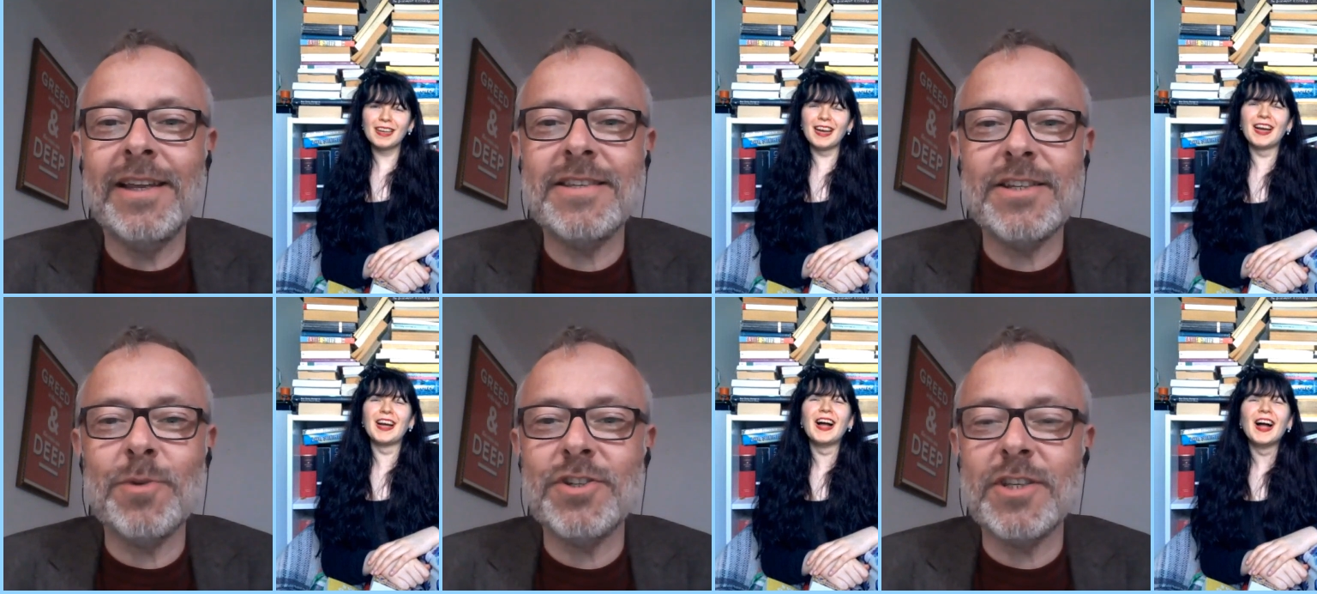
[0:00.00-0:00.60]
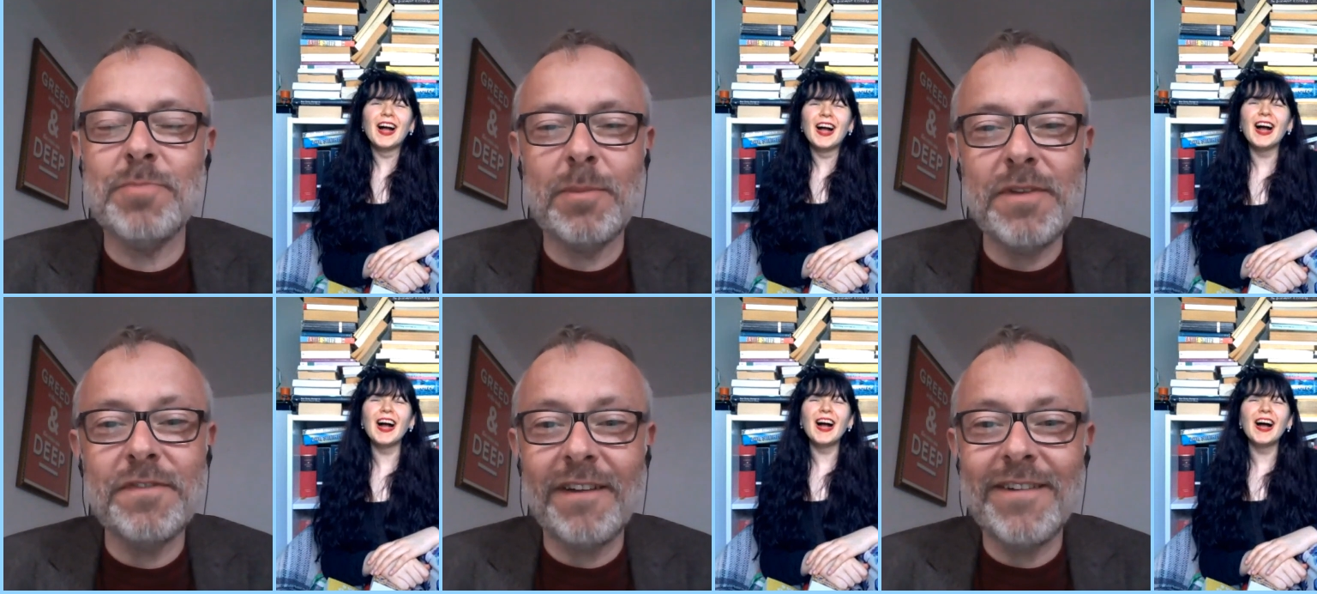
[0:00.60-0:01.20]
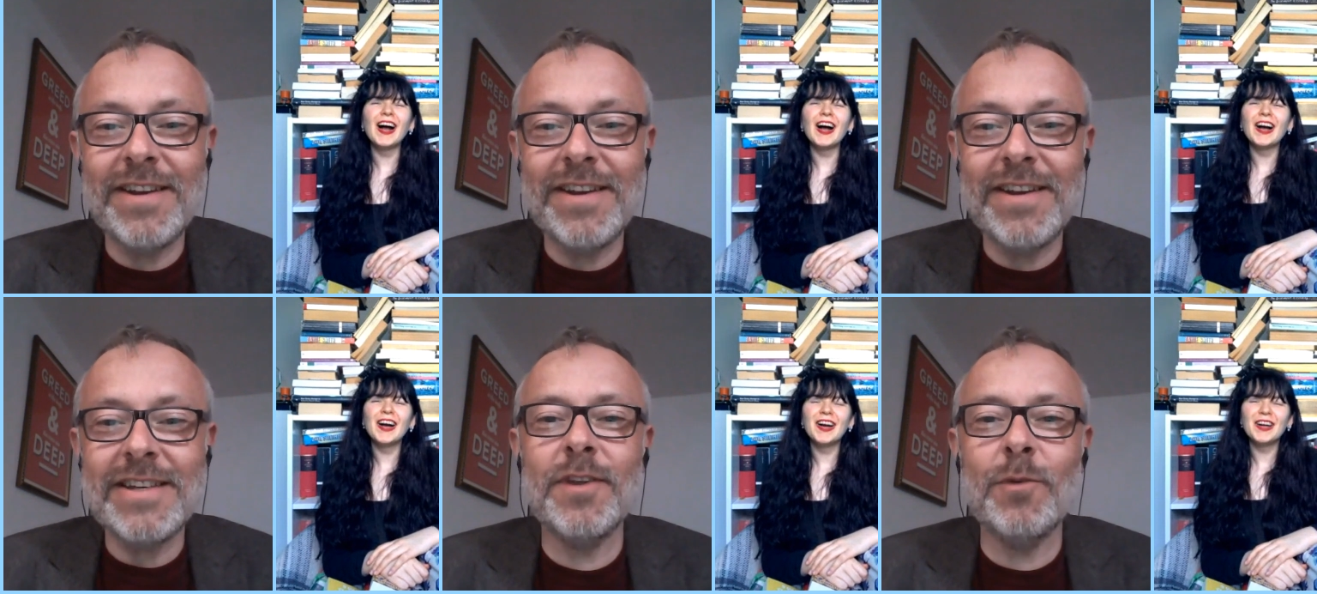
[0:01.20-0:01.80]
Speaker 1: uh, in a situation that's probably very
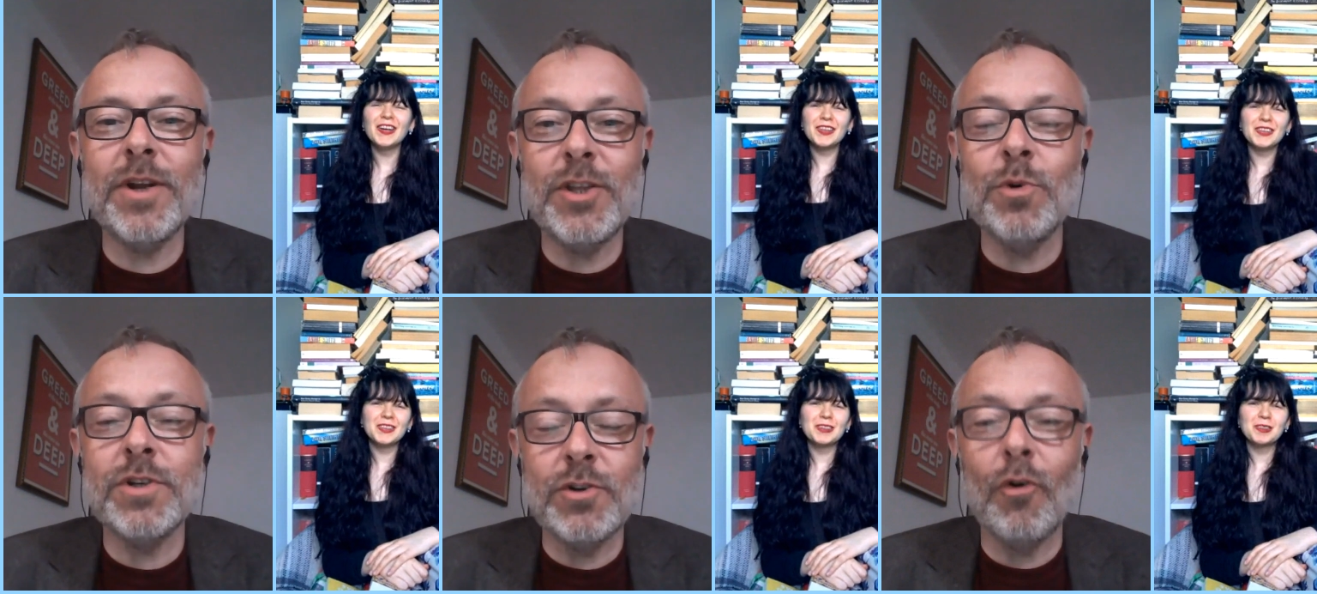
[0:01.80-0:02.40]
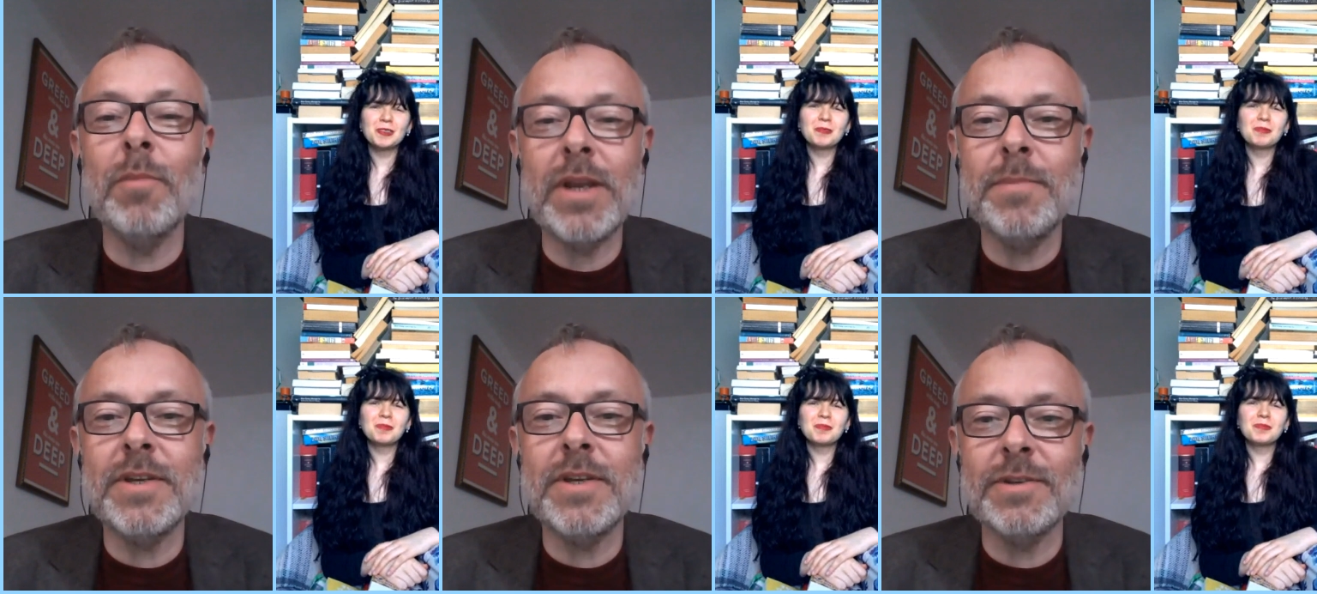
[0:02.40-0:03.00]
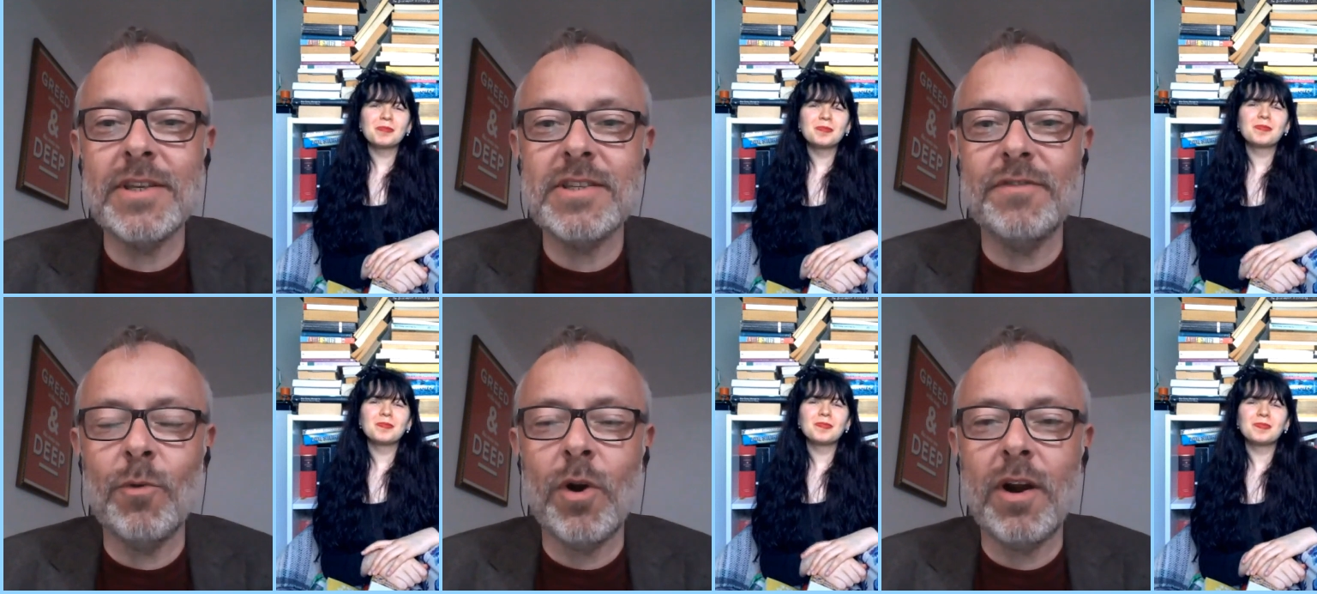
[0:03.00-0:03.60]
different than where you would normally be doing
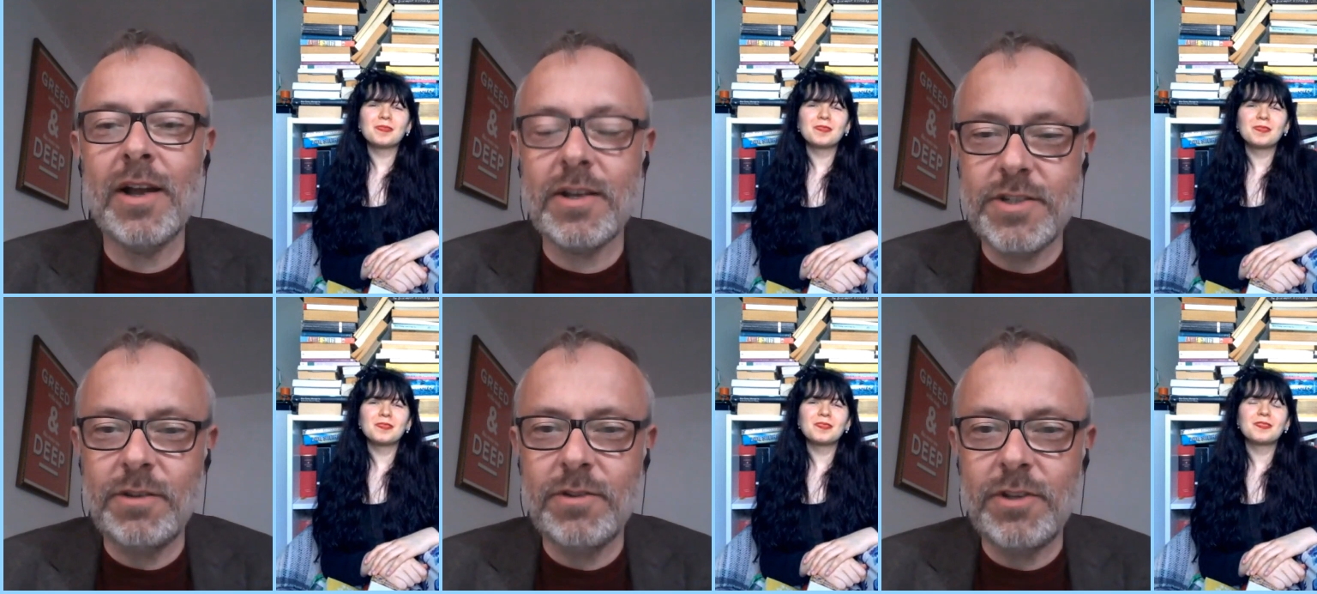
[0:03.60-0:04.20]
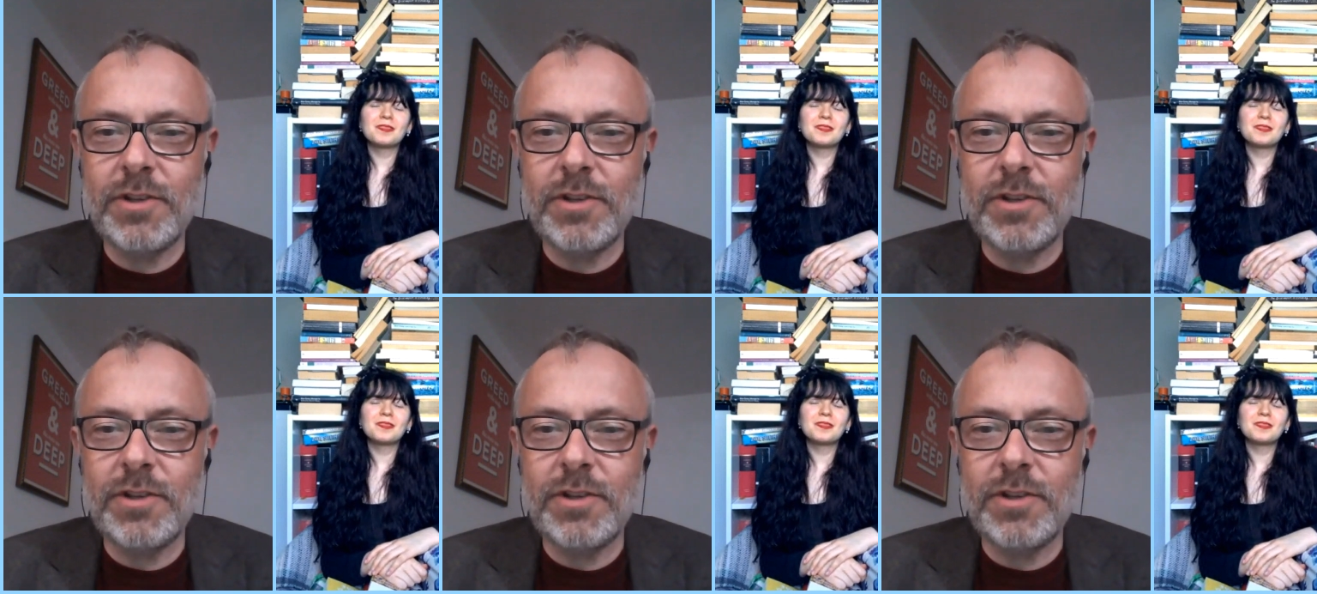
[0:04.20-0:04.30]
this if you were because uh,